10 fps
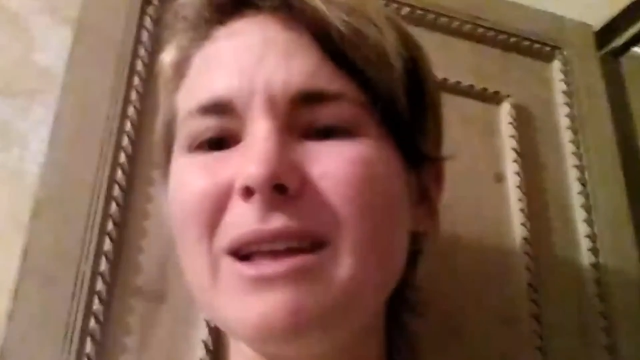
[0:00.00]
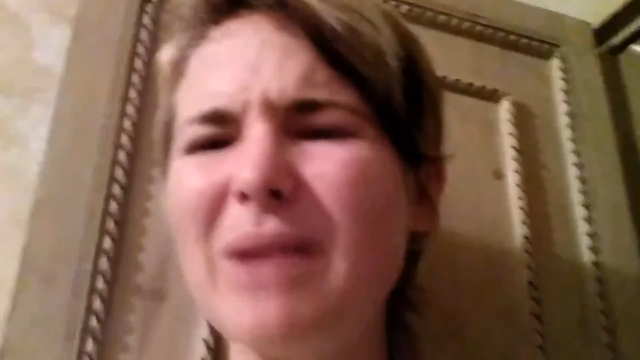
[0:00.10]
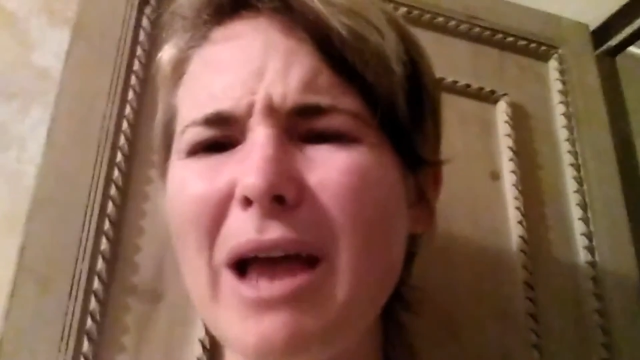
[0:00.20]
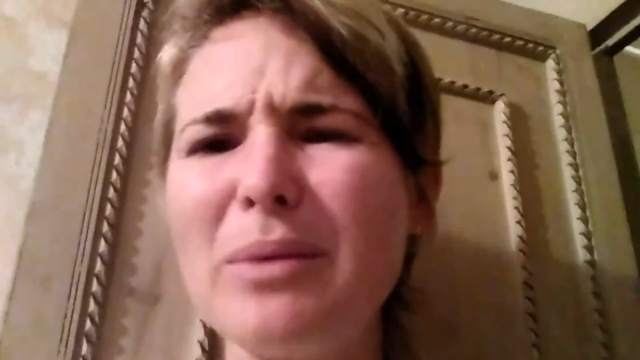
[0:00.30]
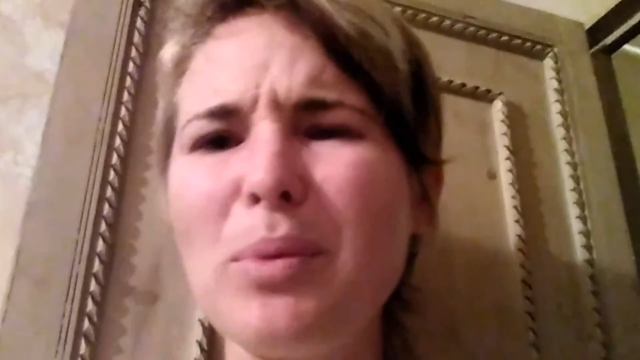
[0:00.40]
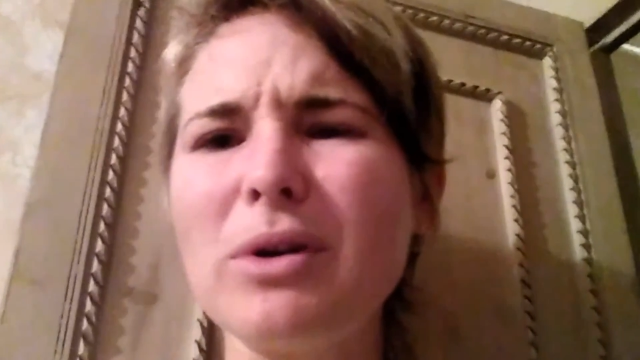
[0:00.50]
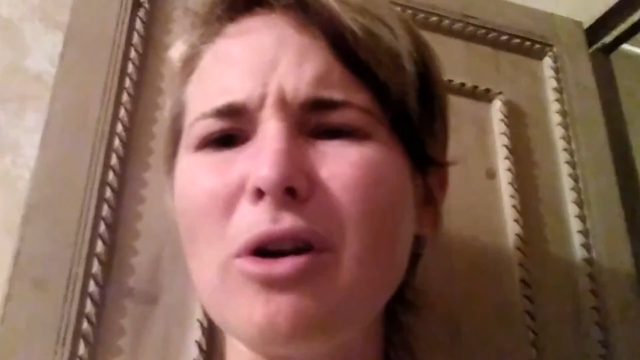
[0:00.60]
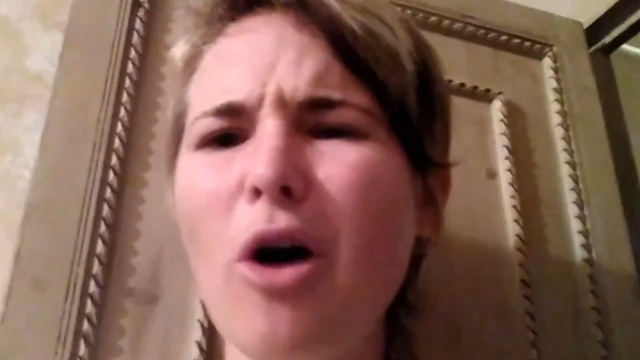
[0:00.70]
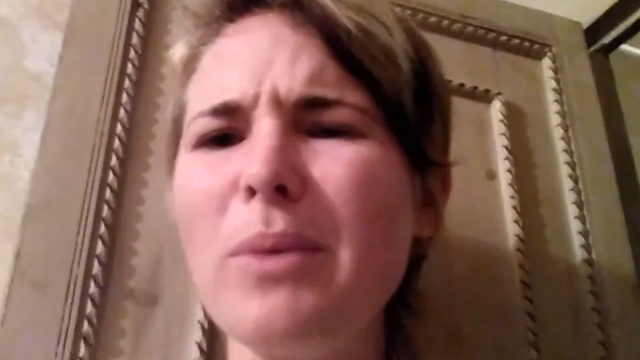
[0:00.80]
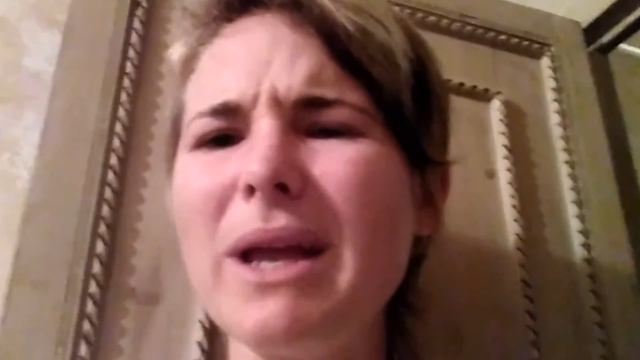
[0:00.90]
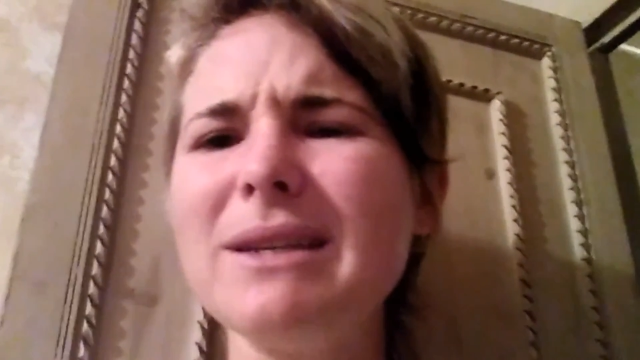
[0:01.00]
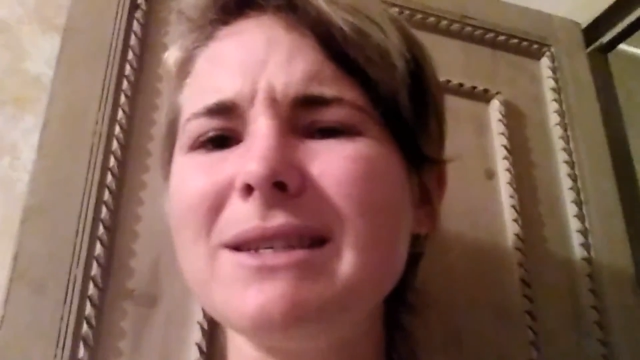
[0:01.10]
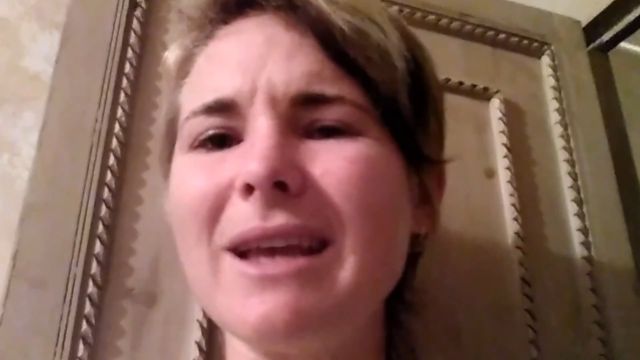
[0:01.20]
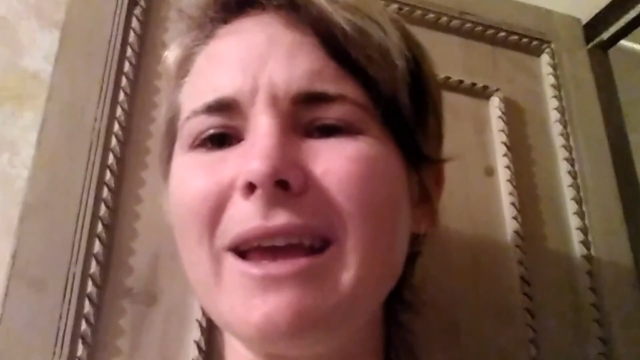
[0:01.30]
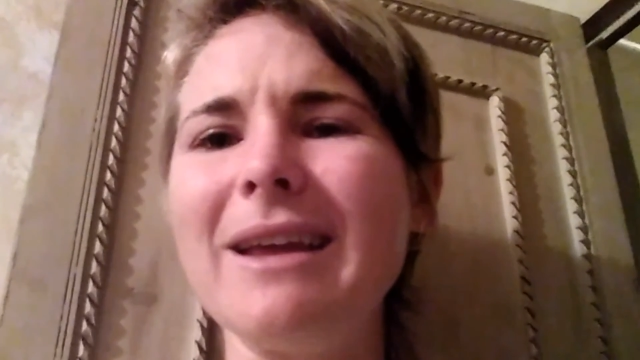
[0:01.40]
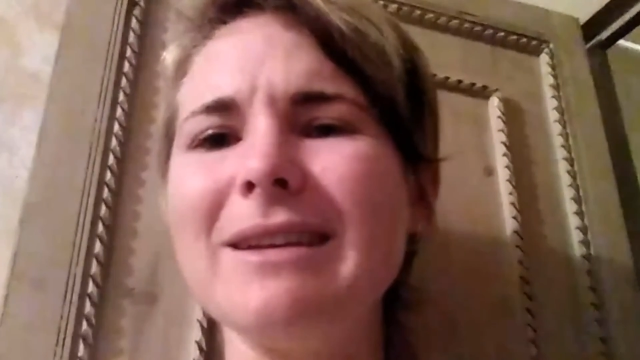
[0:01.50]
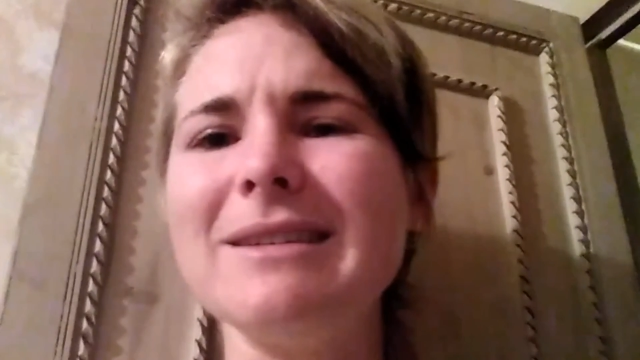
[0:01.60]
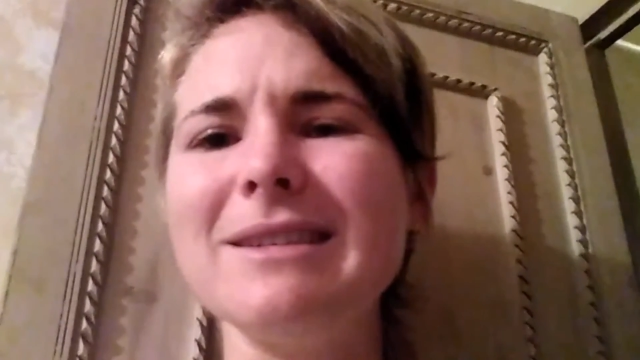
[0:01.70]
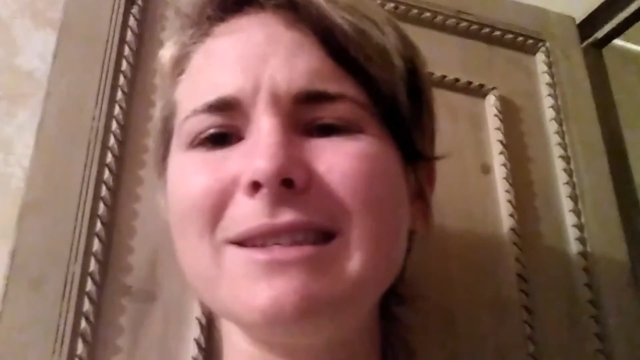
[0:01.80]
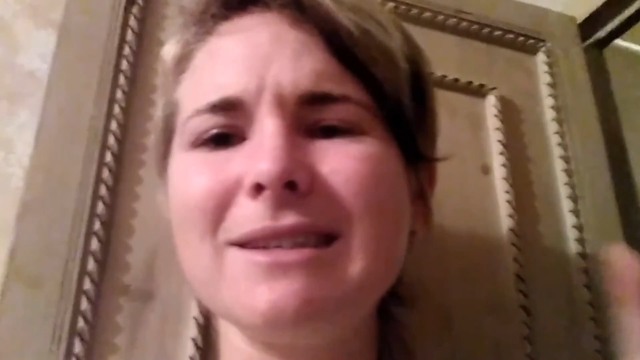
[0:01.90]
like put a comment
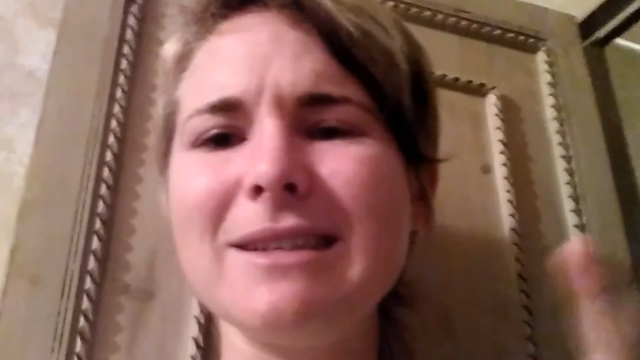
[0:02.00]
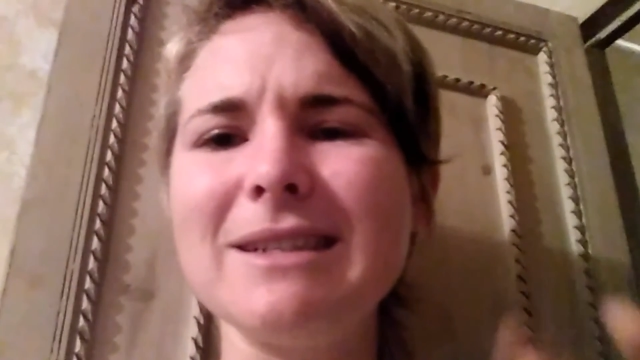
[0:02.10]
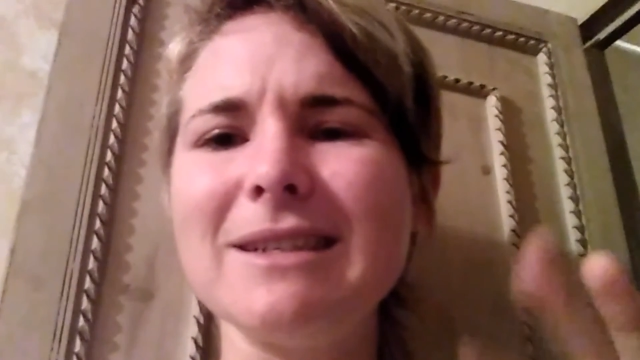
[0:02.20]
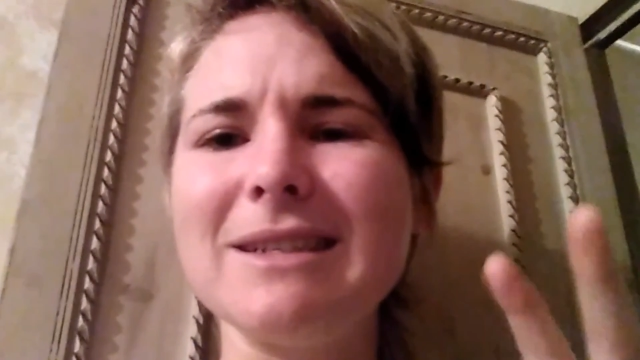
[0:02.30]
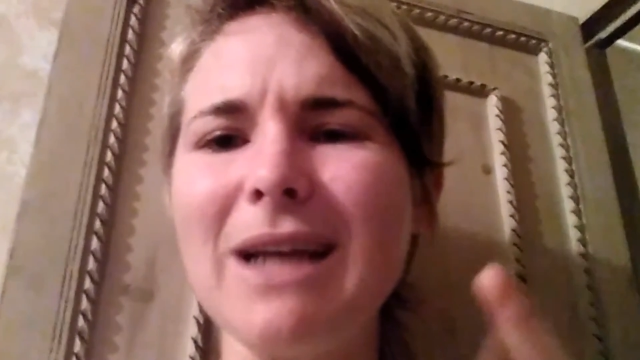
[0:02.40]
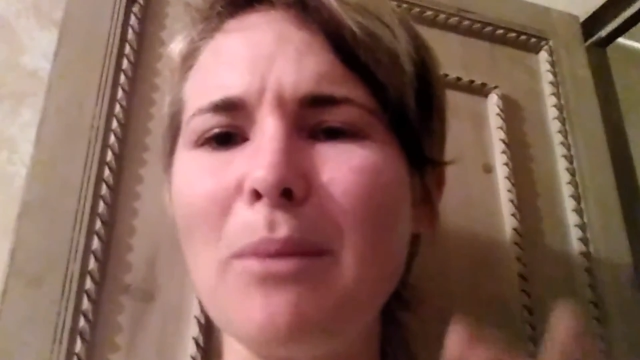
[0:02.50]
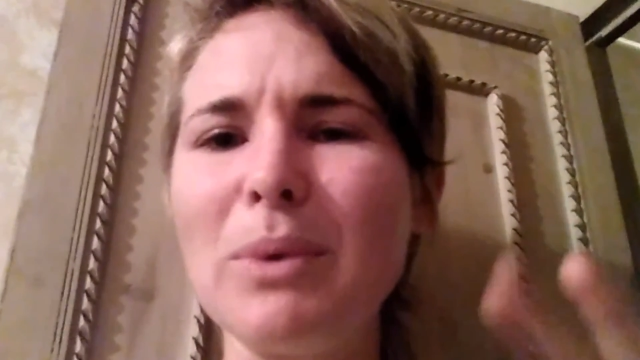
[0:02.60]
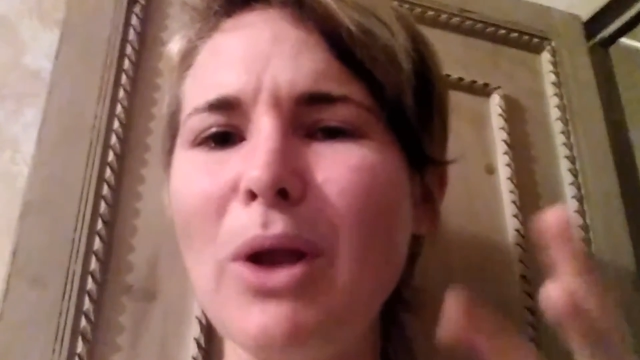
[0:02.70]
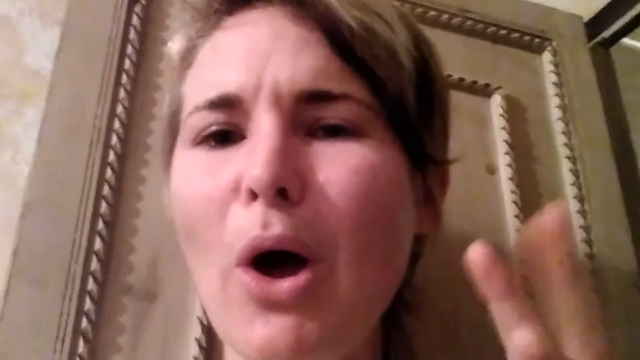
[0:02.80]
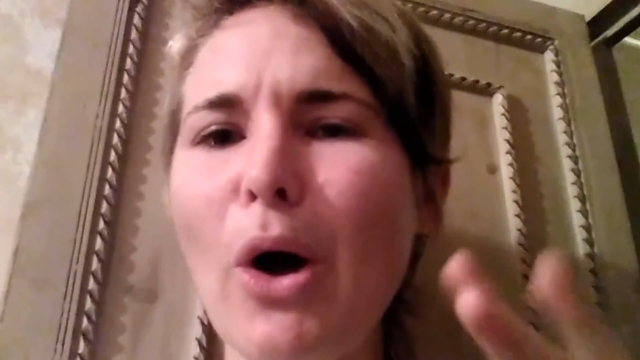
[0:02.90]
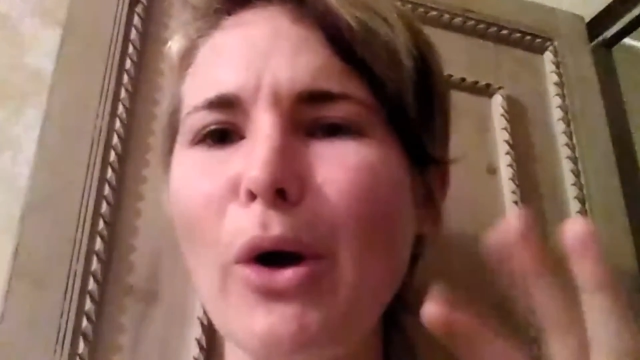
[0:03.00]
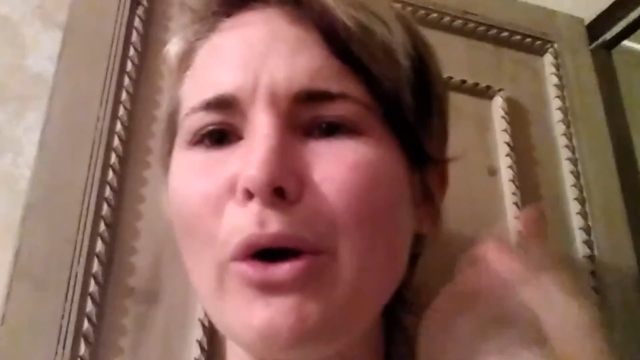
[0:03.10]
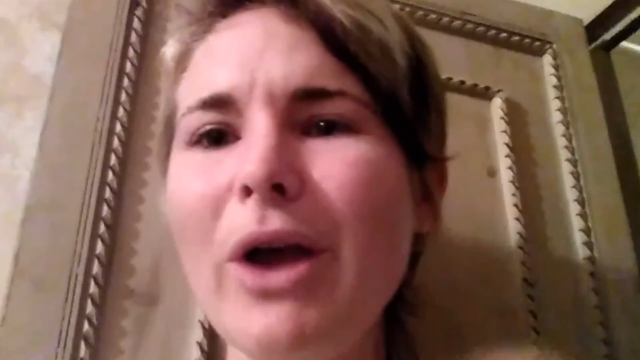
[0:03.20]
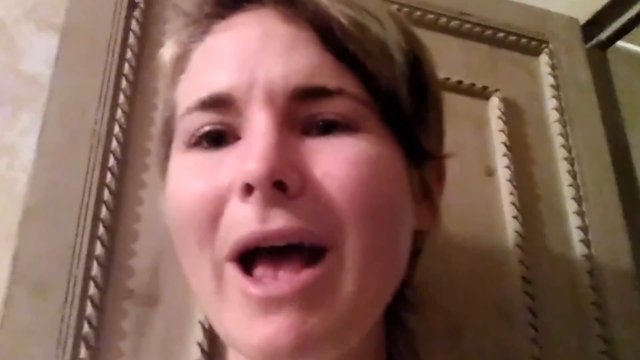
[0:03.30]
and down below,